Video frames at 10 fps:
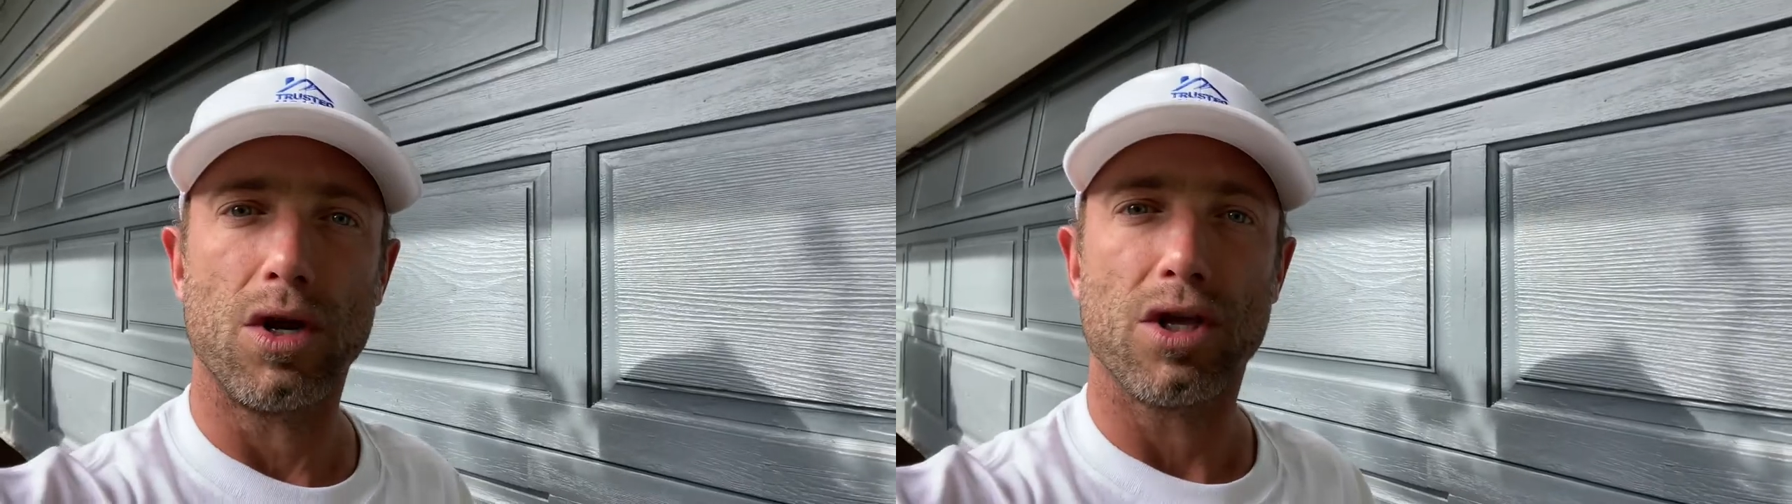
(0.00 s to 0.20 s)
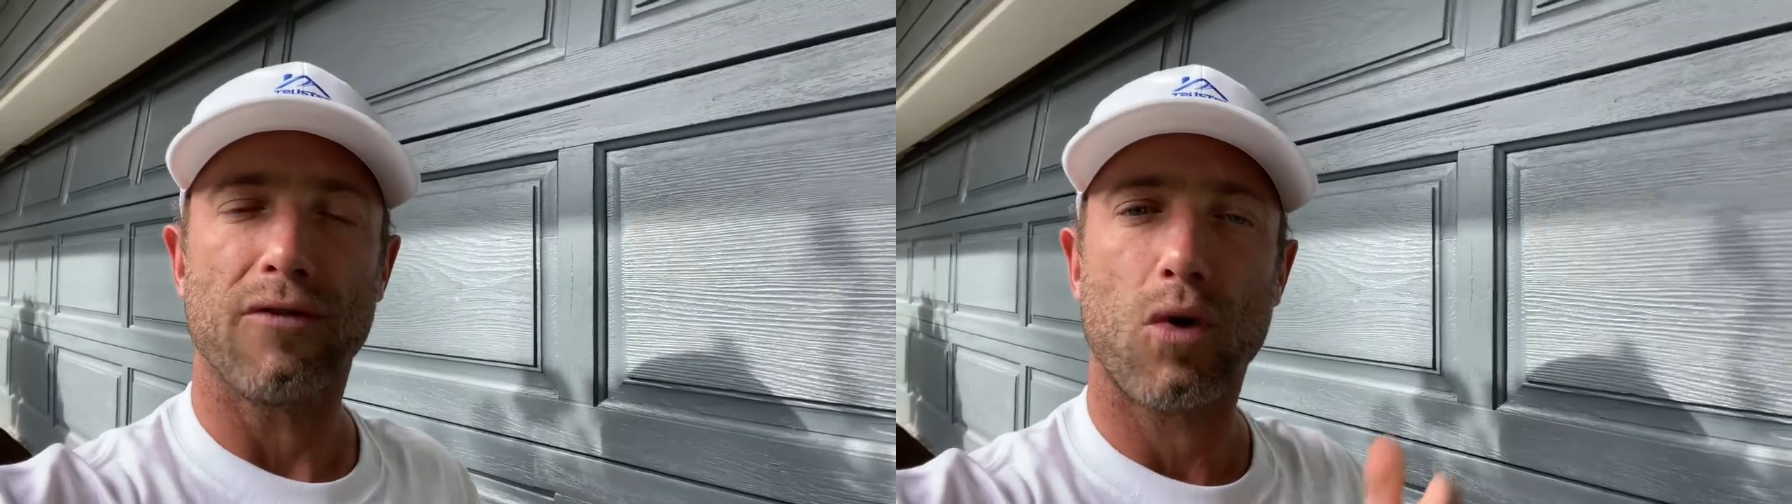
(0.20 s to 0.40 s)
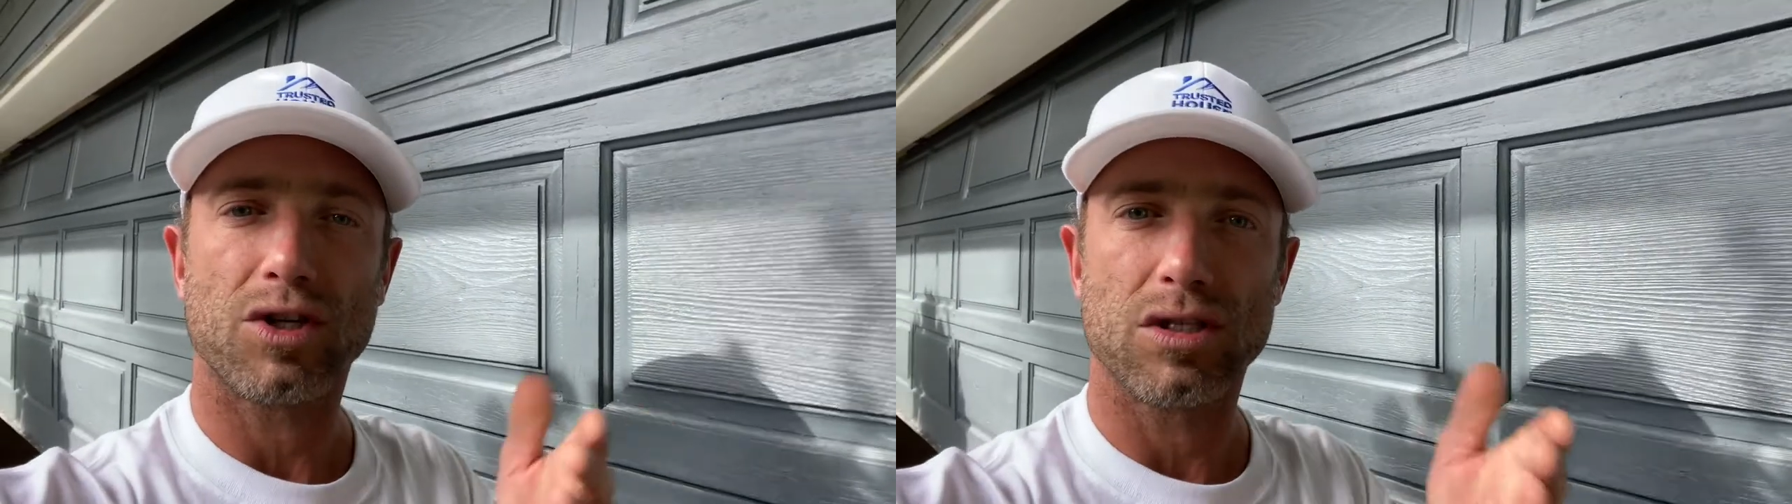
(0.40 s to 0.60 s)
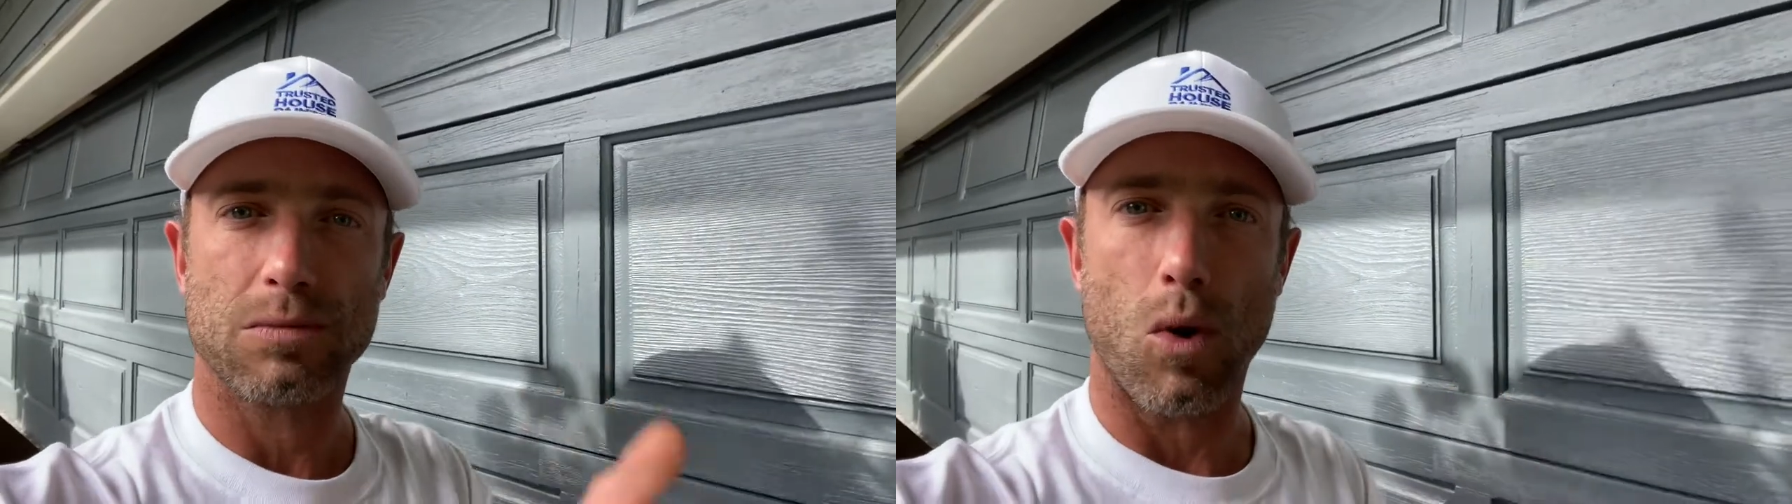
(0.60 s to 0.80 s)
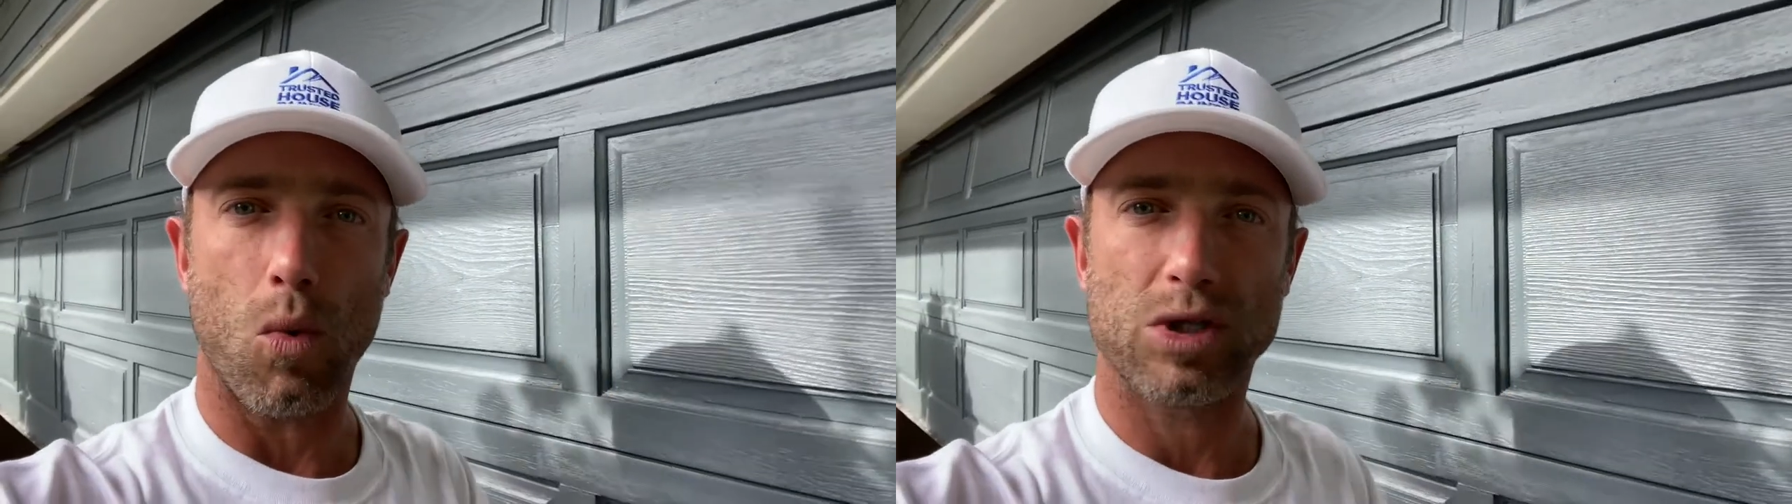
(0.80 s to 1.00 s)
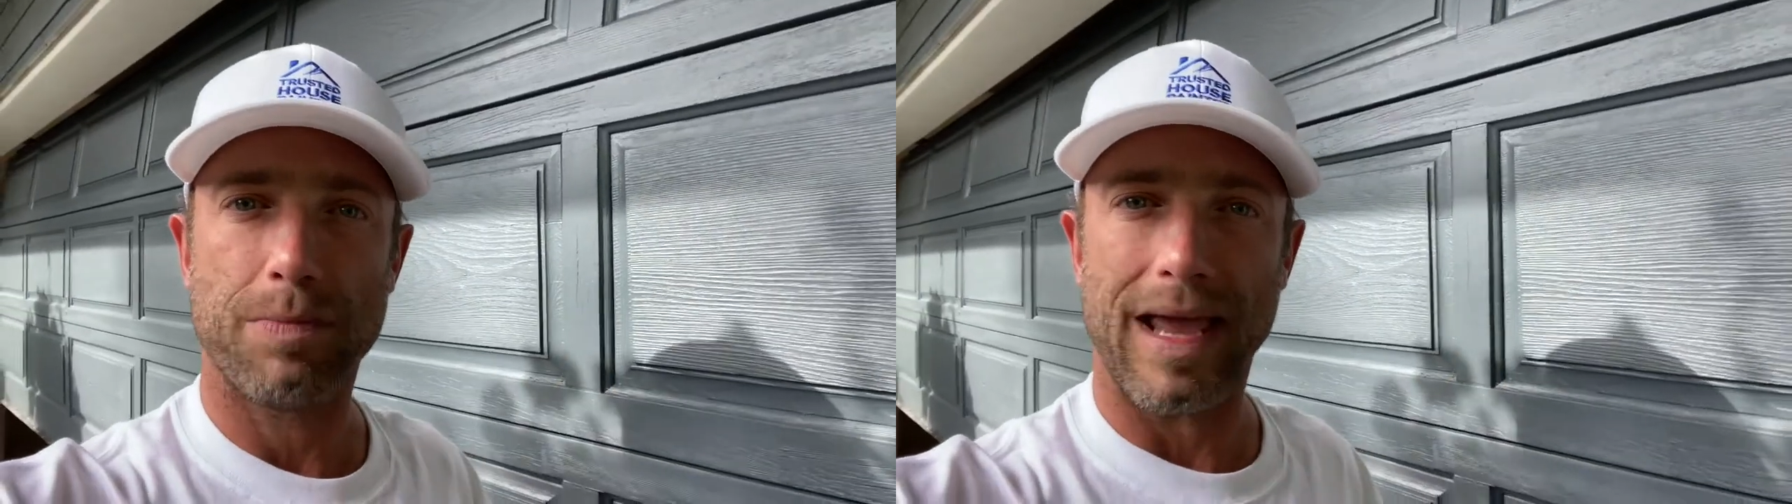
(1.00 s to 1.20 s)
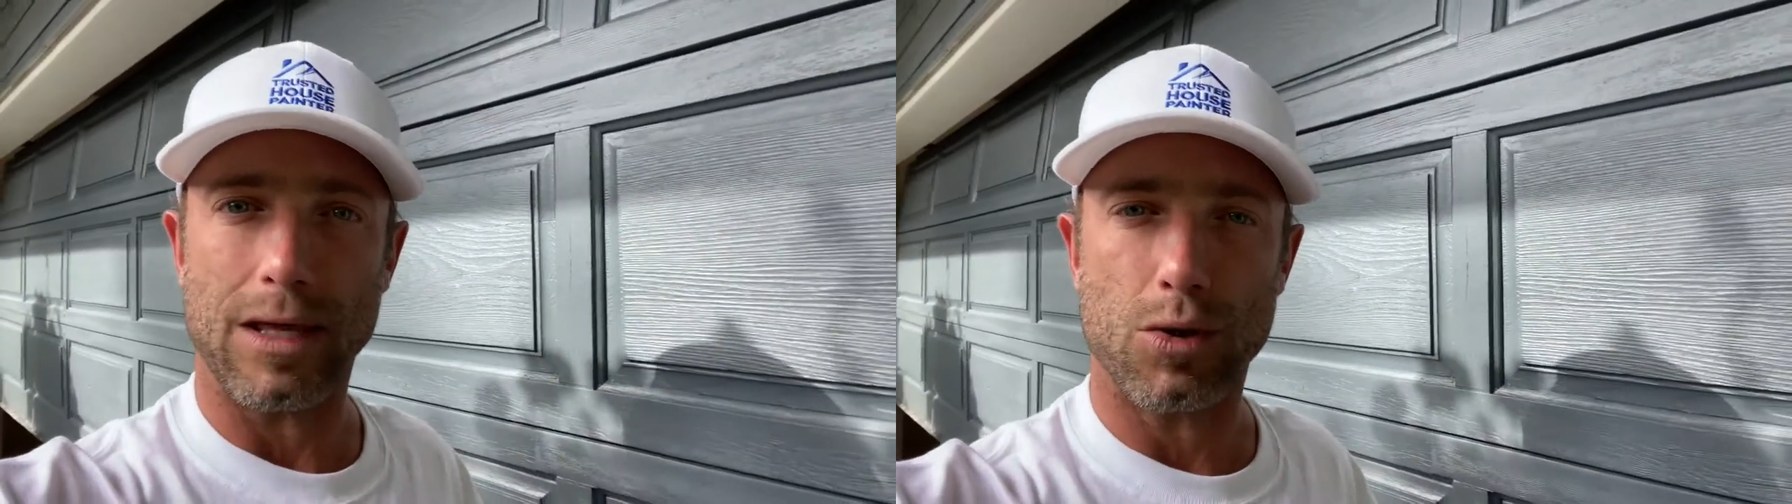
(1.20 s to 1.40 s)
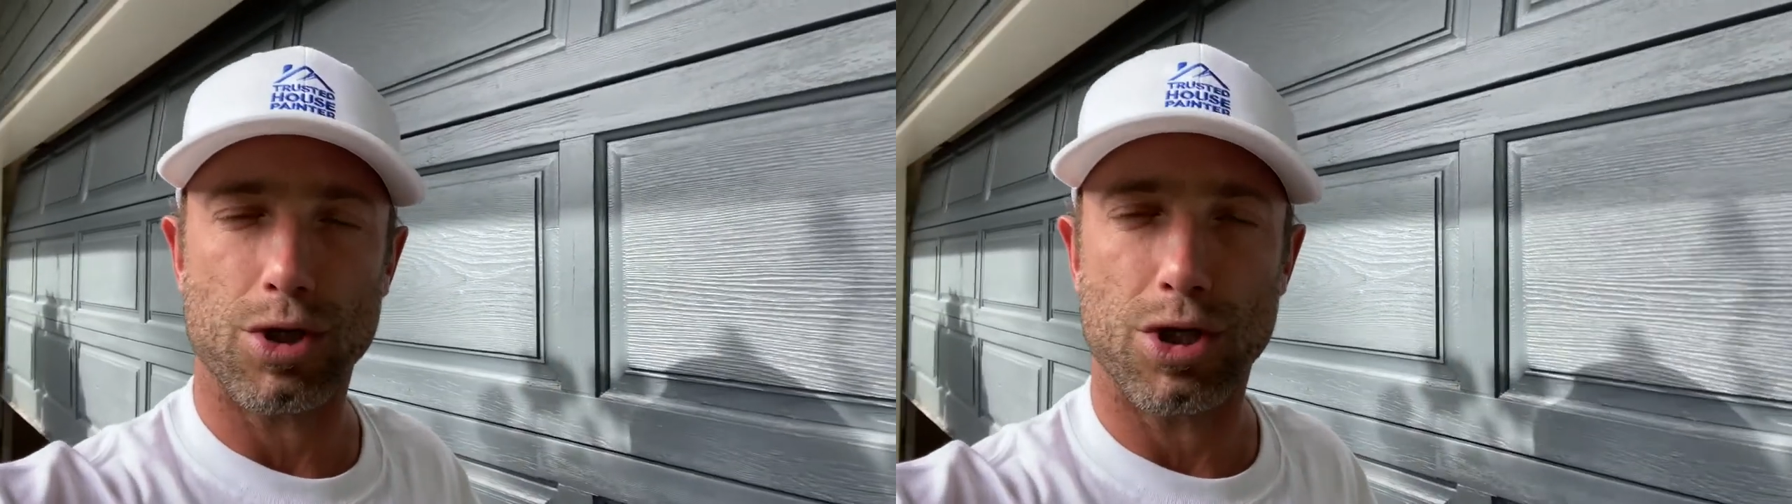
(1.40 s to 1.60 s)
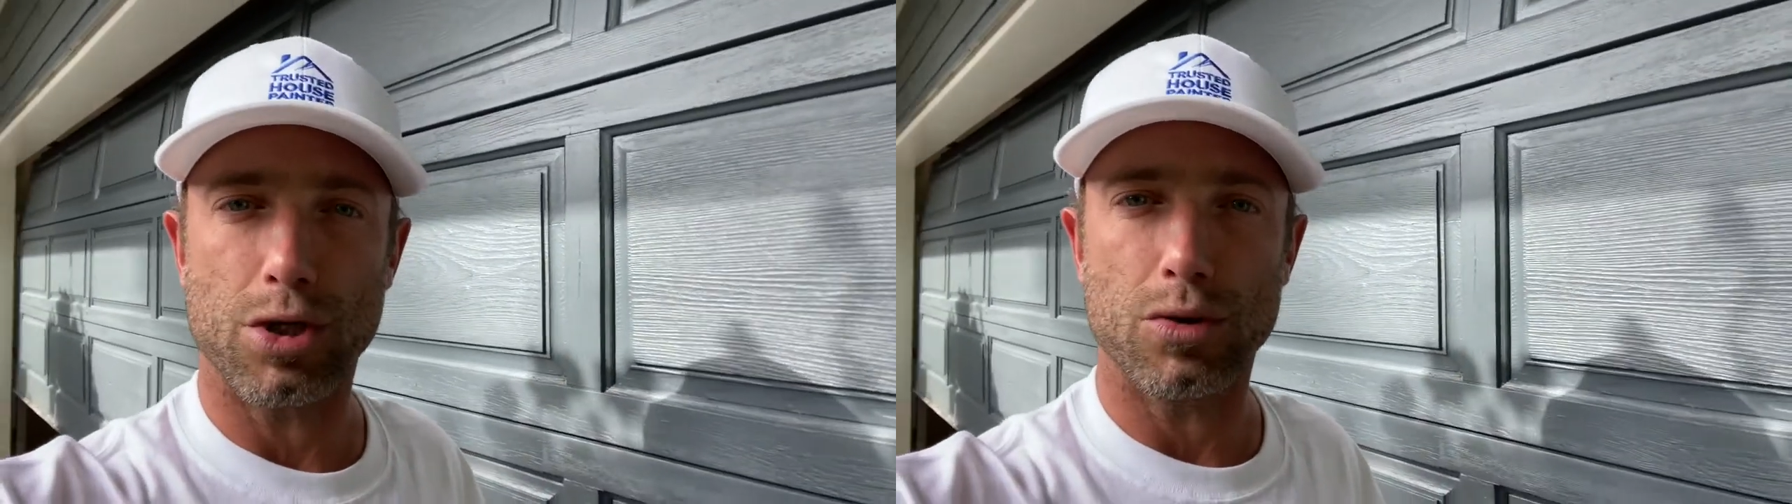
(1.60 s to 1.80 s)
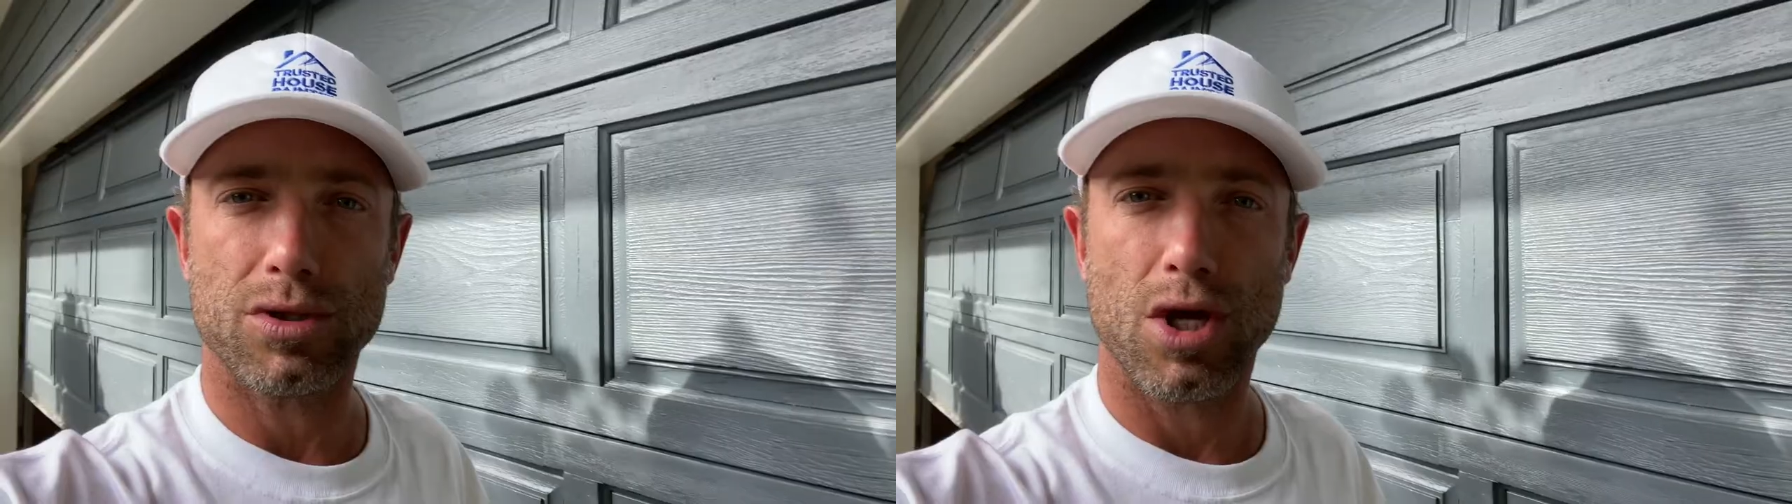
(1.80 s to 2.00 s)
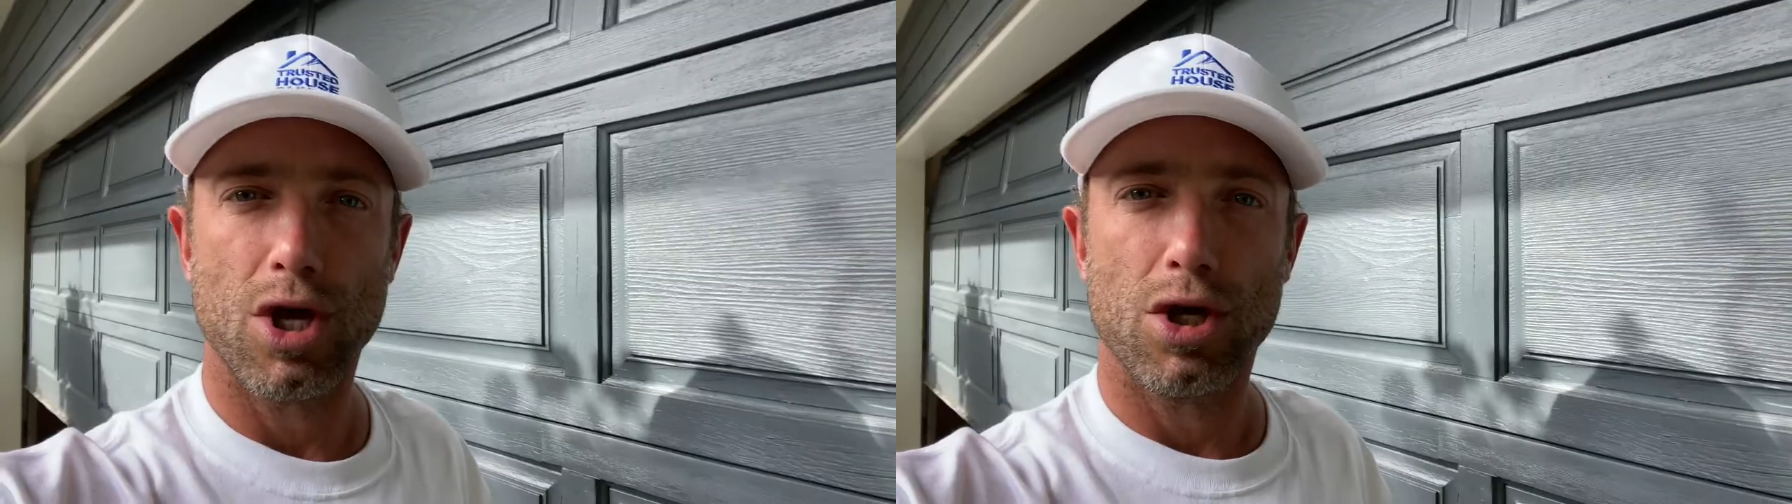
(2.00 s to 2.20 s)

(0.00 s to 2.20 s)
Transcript: you have questions about which paint you should use,